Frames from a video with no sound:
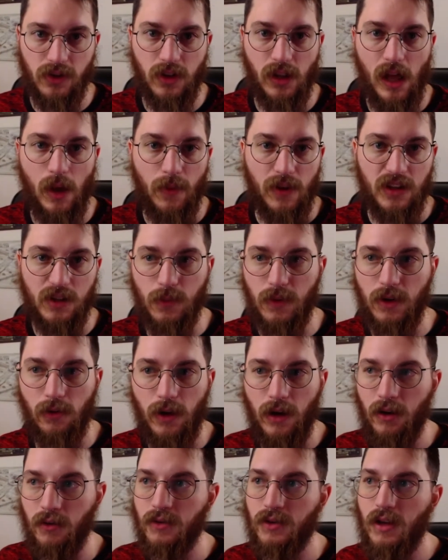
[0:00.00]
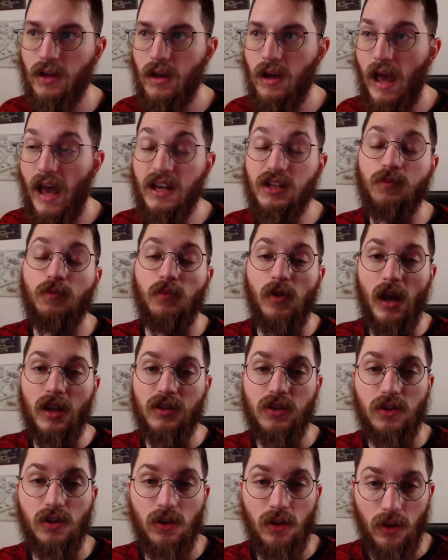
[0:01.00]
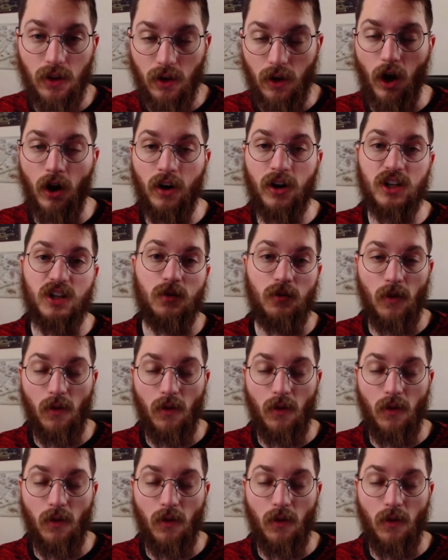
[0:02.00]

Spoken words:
Climbing has been around, has garnished